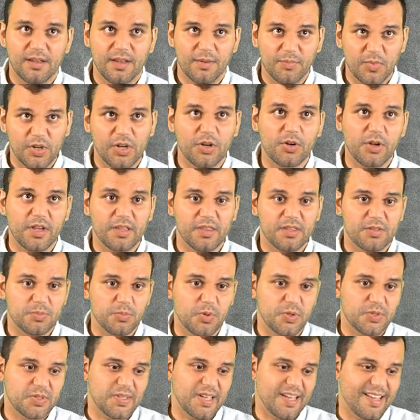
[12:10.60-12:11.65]
I'm gonna go get this
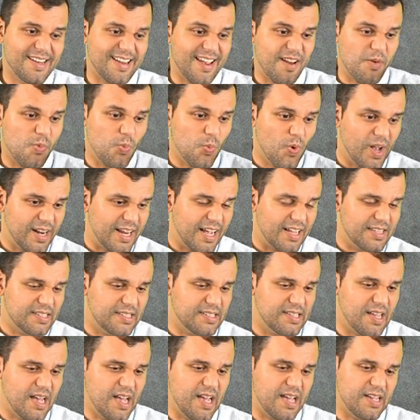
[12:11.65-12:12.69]
book signed. And I run
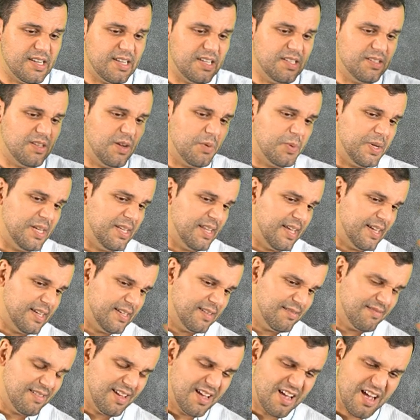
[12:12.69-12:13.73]
outside, he's already like